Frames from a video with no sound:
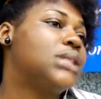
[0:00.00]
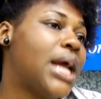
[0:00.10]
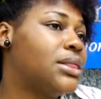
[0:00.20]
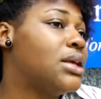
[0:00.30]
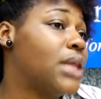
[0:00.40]
and
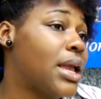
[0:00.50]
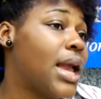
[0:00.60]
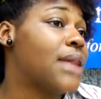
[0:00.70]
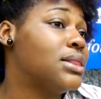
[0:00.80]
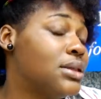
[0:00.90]
I think they
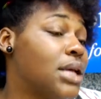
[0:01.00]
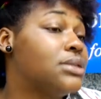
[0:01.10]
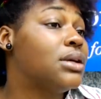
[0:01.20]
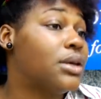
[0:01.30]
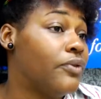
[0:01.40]

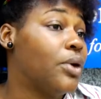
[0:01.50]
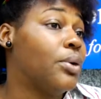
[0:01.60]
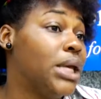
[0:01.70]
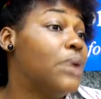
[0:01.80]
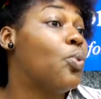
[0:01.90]
took it
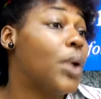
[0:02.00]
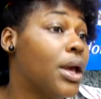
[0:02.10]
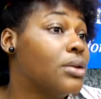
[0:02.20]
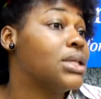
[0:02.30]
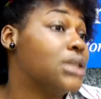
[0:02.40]
very
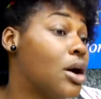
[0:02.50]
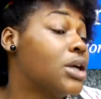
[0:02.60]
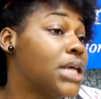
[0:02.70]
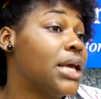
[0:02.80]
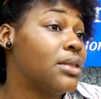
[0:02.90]
well and
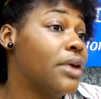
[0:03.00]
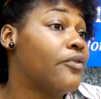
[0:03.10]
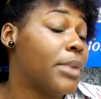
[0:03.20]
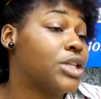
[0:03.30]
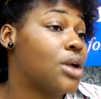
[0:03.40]
are taking the
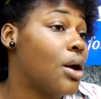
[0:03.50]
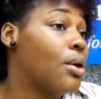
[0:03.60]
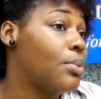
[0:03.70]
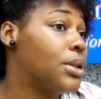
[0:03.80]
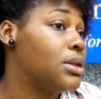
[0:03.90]
information
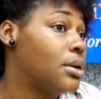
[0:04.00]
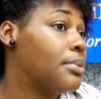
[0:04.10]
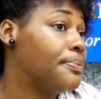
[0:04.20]
home with them.